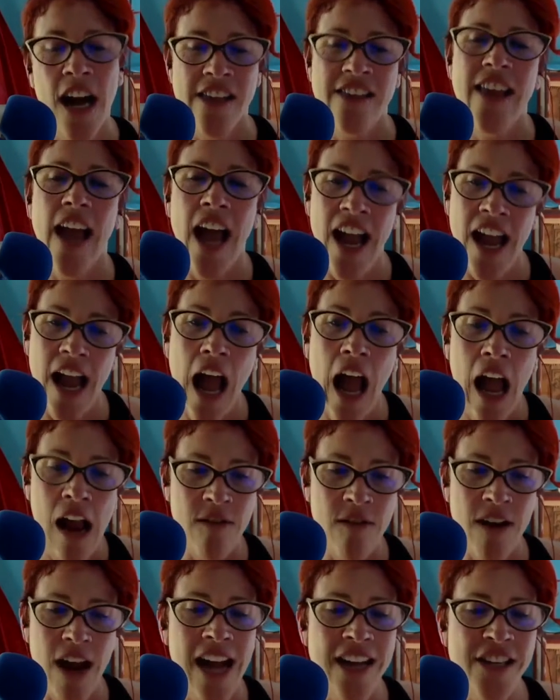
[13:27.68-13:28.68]

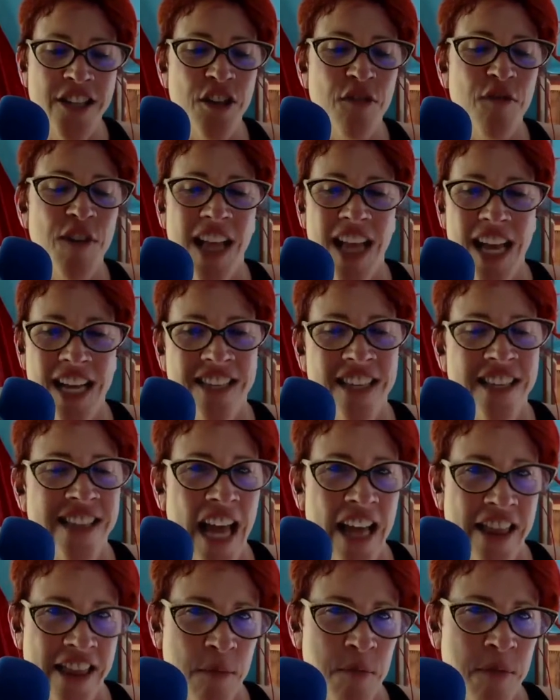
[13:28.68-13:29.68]
I do realize
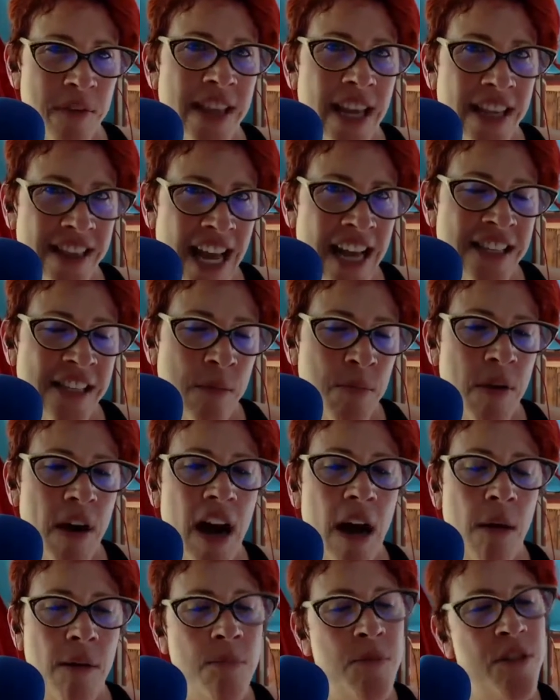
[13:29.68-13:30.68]
that's a
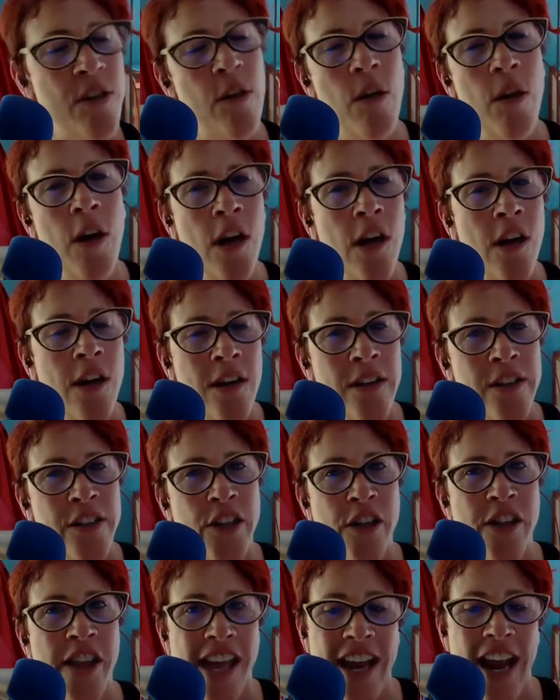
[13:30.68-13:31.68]
problem. So
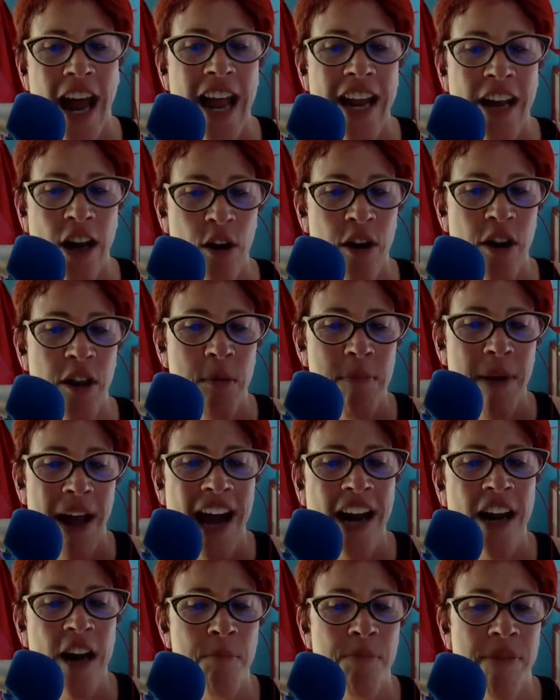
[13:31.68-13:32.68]
then I go to the
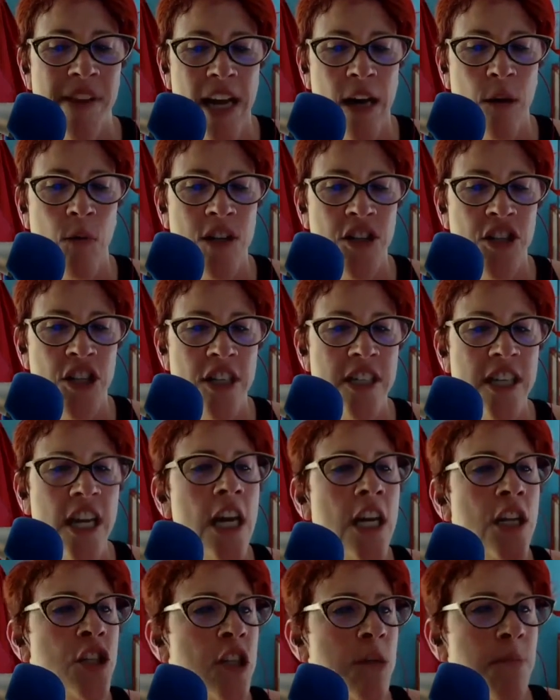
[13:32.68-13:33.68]
backup plan, which is
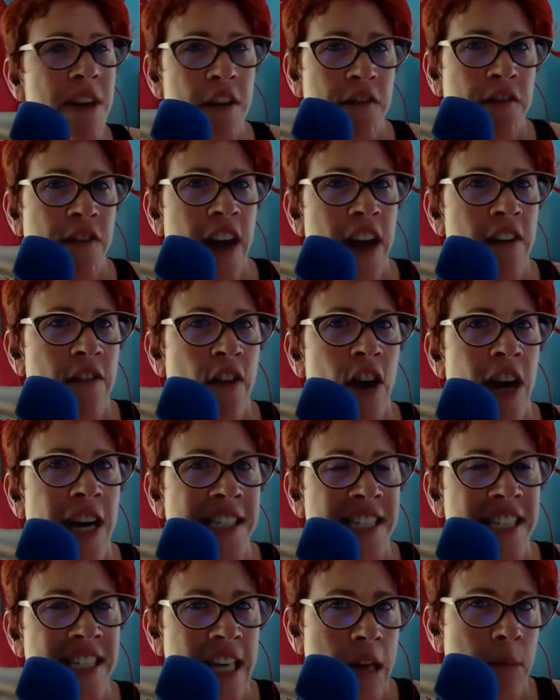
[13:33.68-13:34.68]
do me a favor
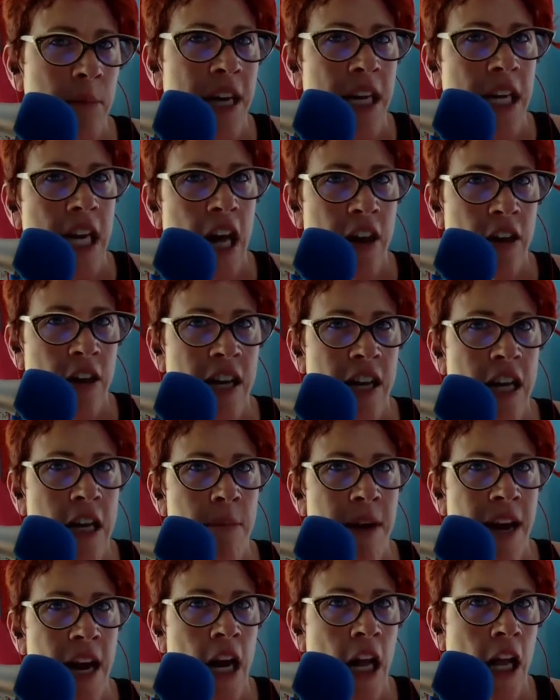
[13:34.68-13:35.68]
and send me another
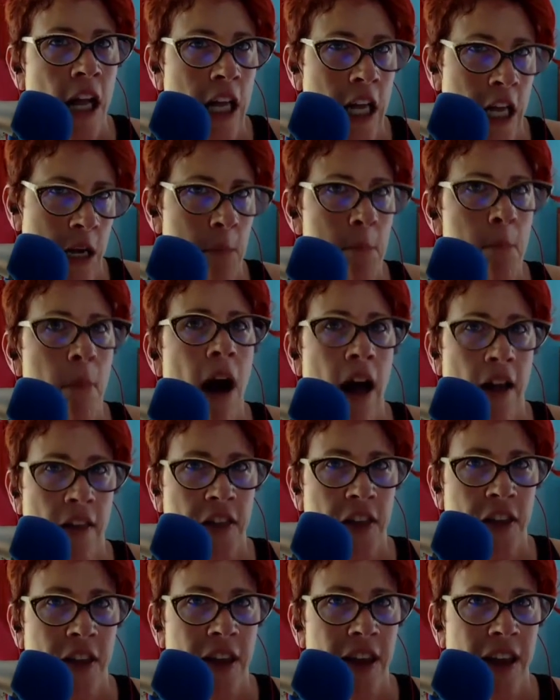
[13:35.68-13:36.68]
email in a
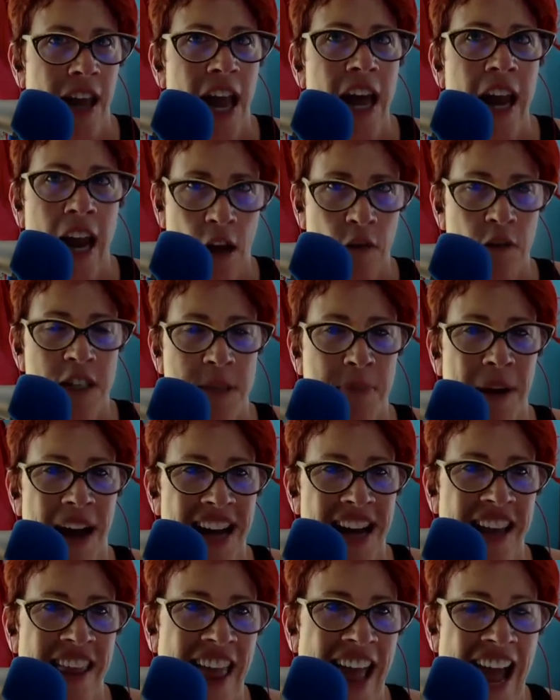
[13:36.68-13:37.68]
month, and I'll
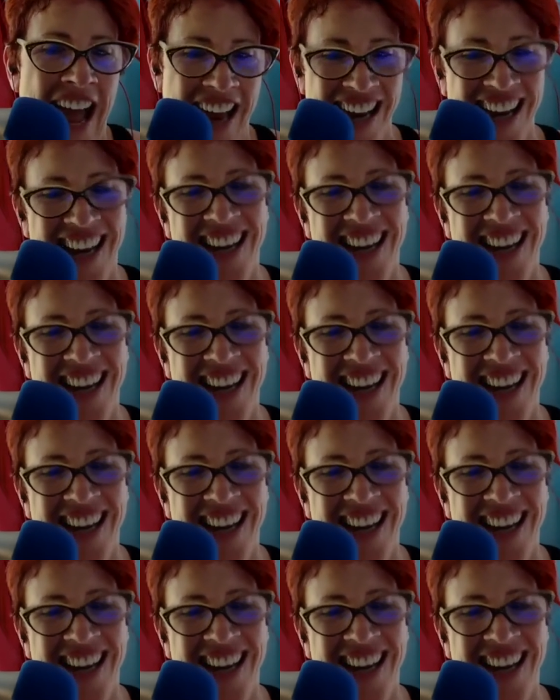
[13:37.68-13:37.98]
respond to that.